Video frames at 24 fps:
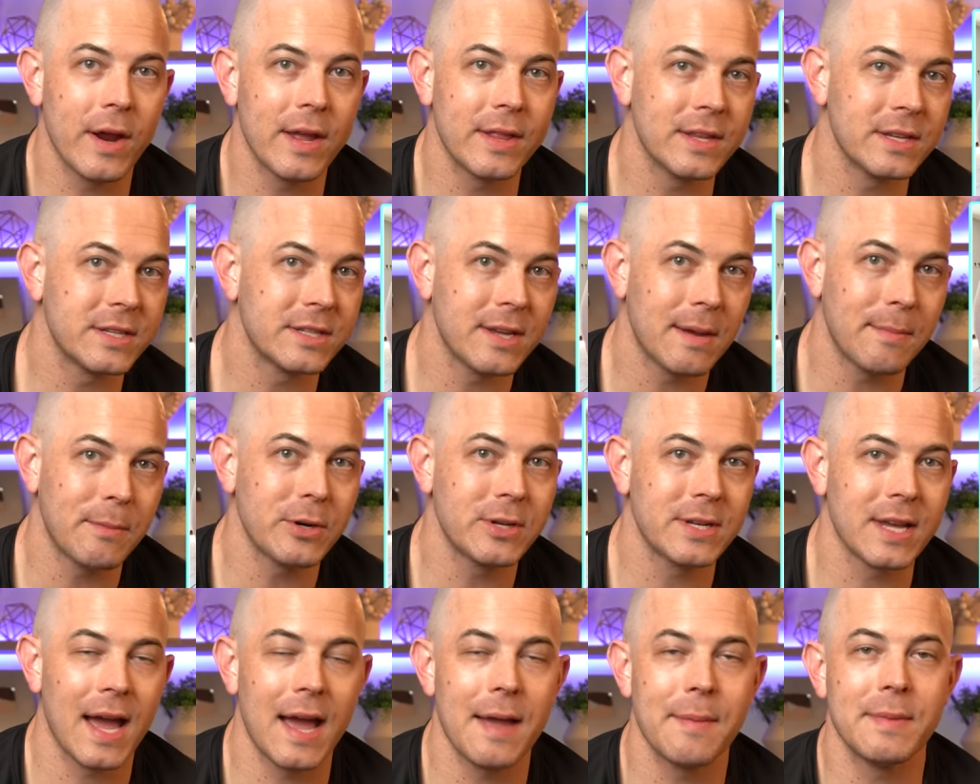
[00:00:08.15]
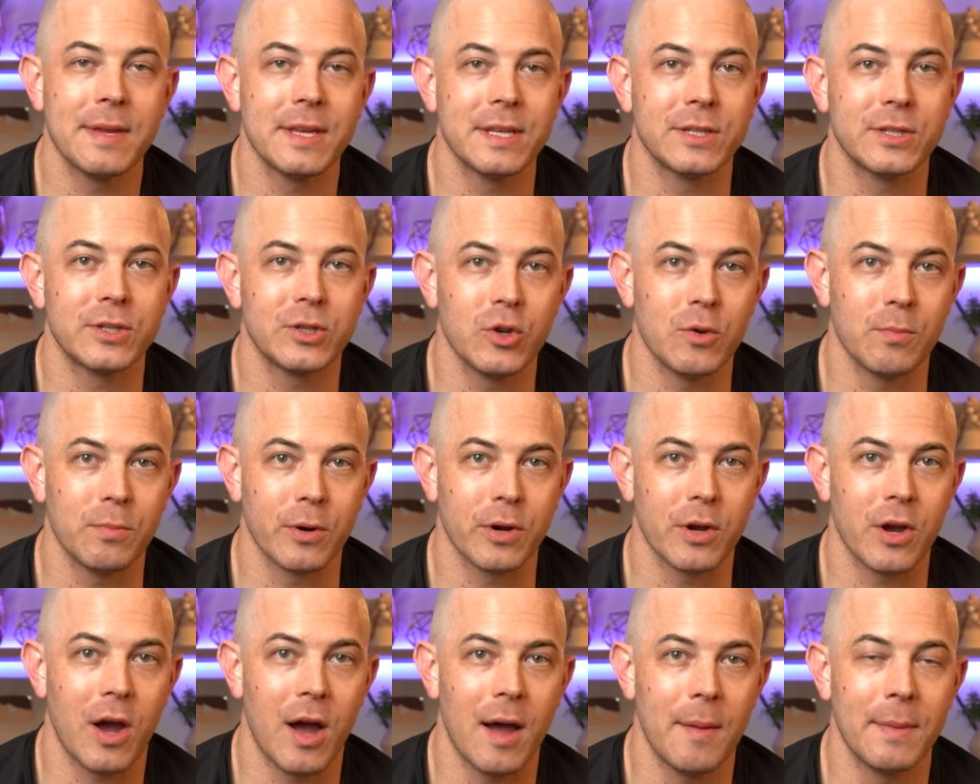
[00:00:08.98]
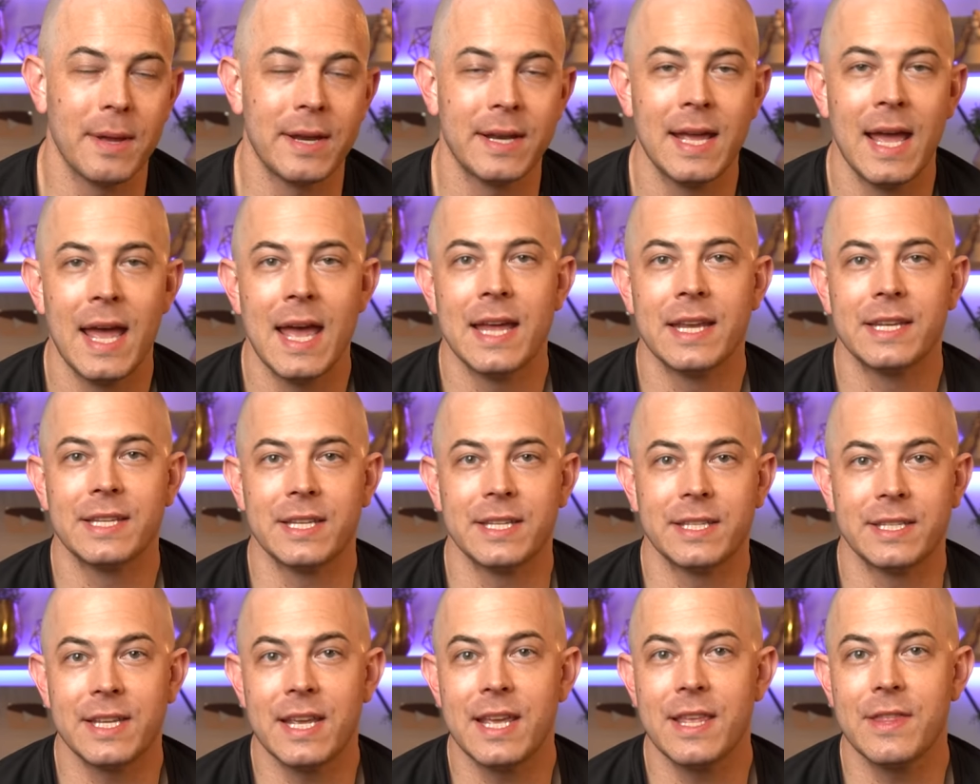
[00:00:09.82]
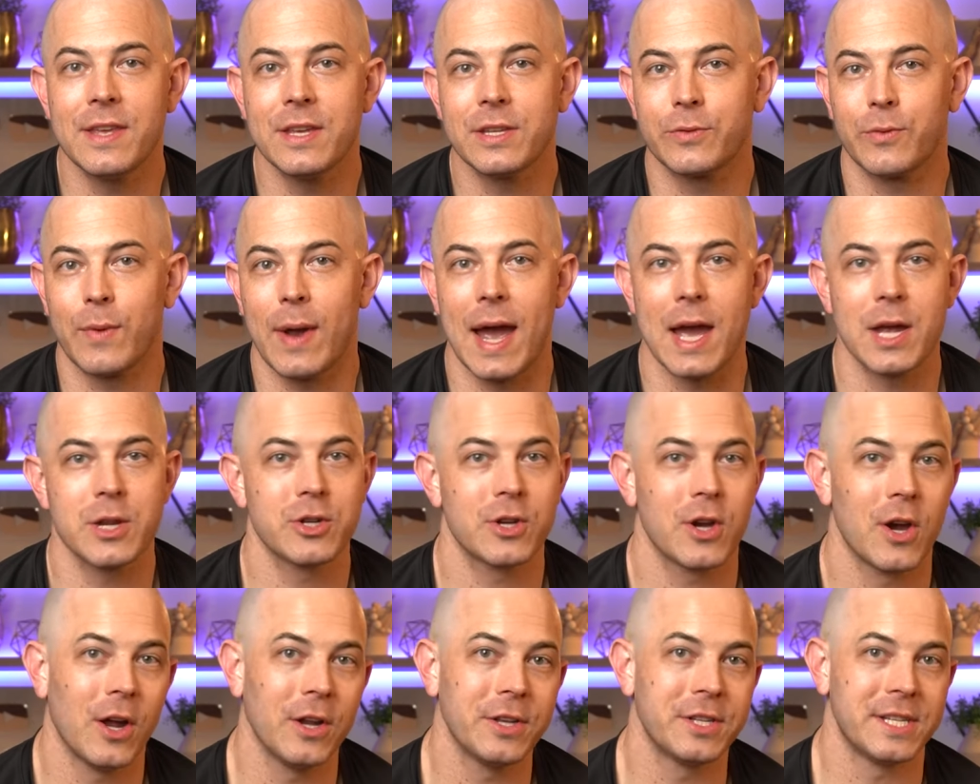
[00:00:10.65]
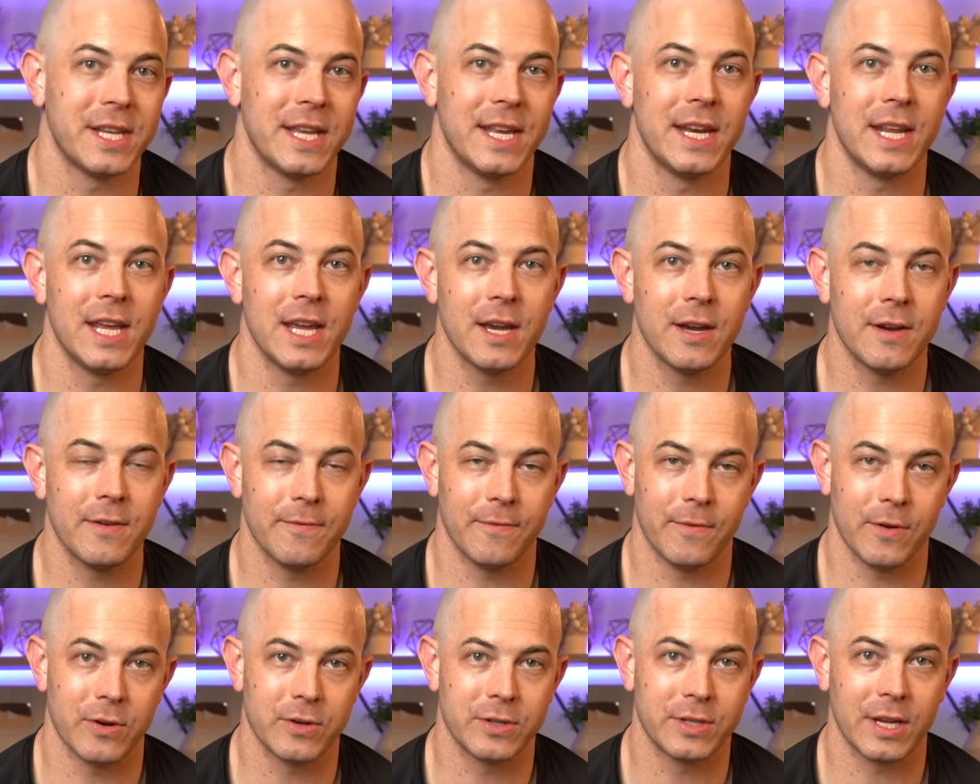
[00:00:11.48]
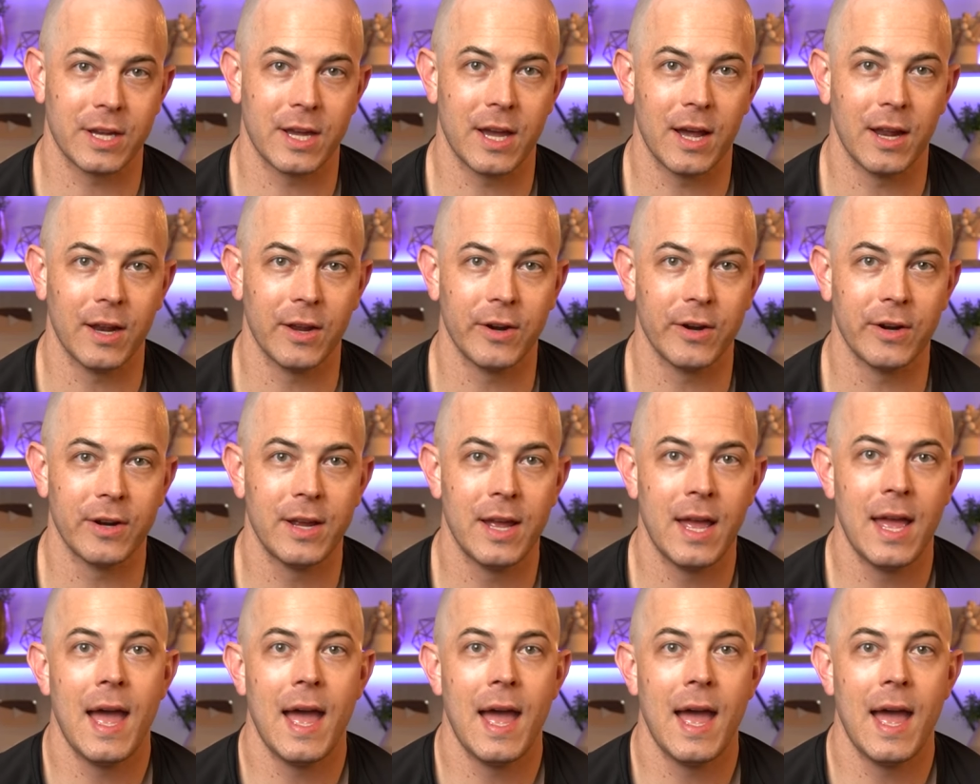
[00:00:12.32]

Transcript: and the summertime is super common to see this rash called Tinea Versicolor.